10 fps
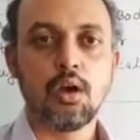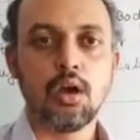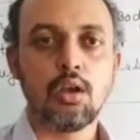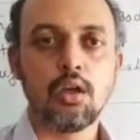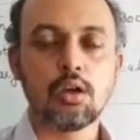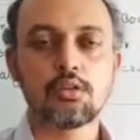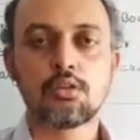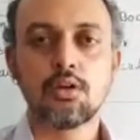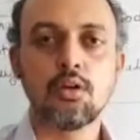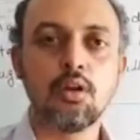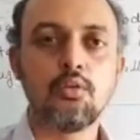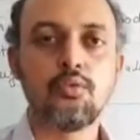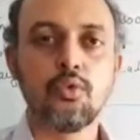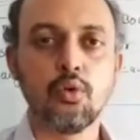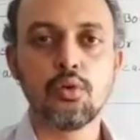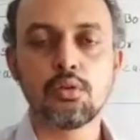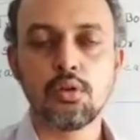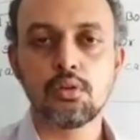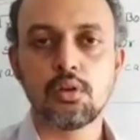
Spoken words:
an external force is